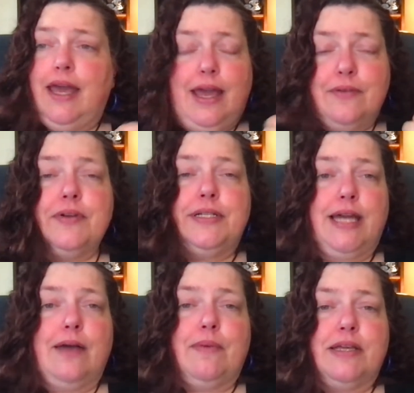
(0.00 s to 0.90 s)
Every
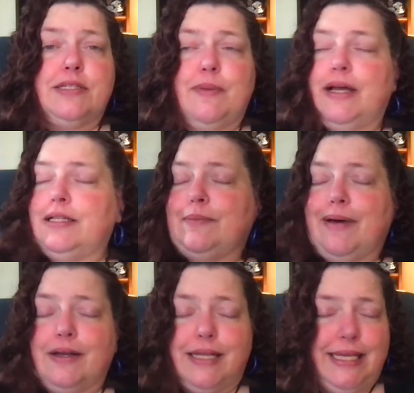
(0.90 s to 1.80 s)
time I smiled about